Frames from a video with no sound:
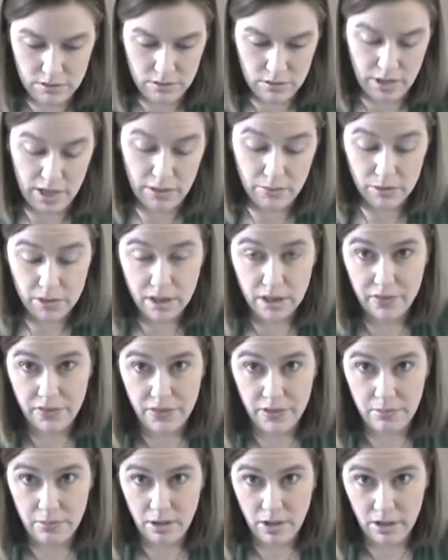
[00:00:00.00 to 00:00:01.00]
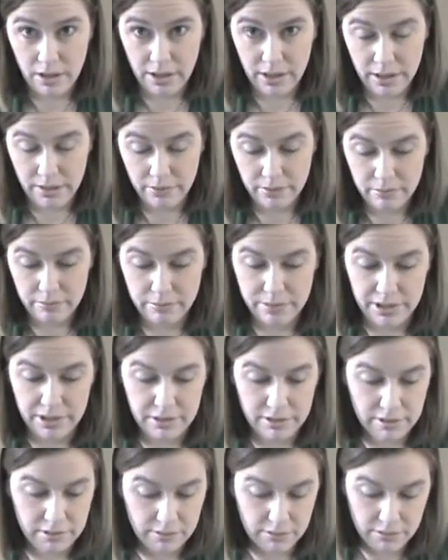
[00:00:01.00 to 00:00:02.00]
I would cut them all out,
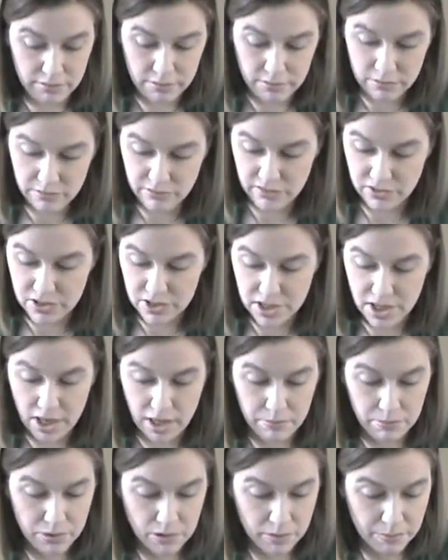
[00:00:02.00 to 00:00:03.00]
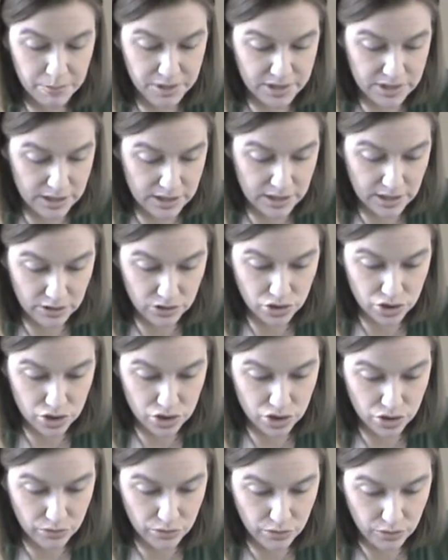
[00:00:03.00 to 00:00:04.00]
but for time purposes, I'll just
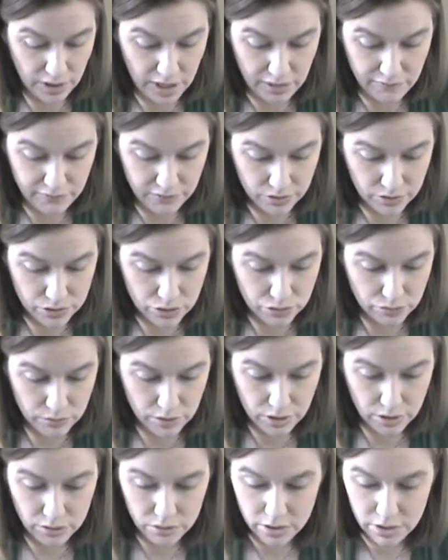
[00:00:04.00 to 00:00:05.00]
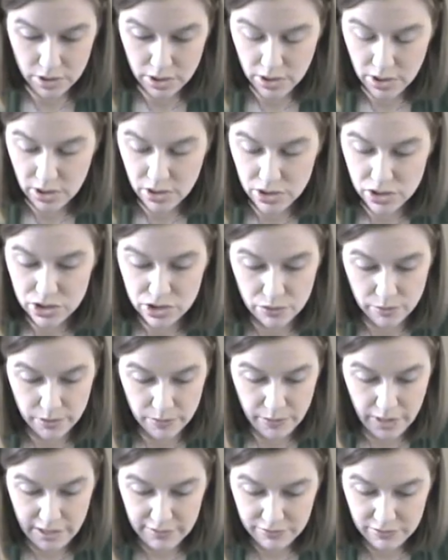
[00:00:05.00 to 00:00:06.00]
show you that first row. So we would
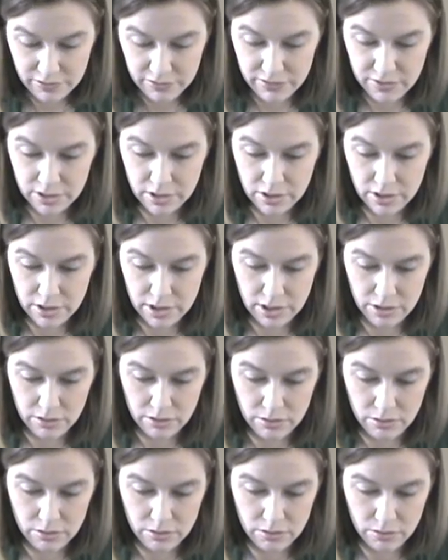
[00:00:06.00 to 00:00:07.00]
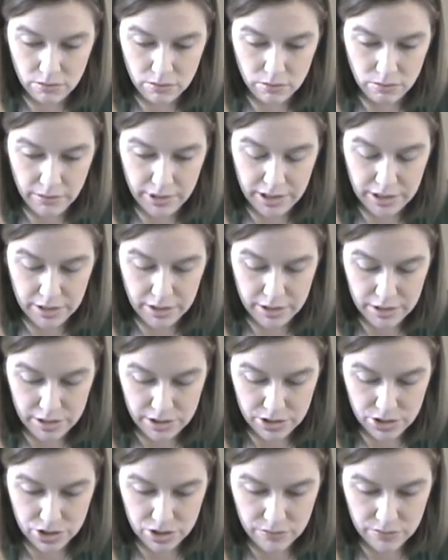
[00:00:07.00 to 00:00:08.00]
have to figure out where
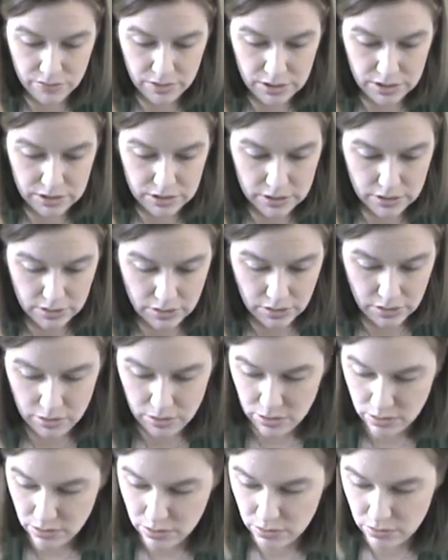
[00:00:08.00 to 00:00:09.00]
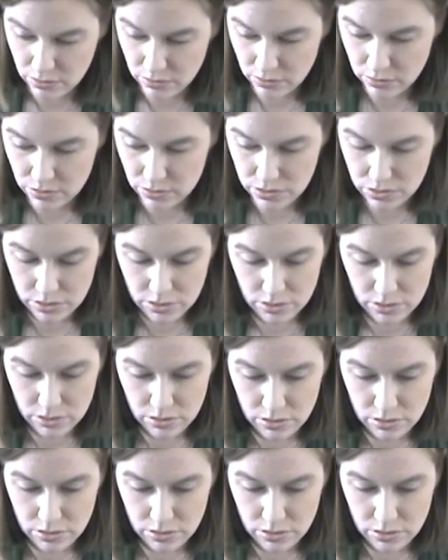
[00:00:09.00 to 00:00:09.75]
each of these goes.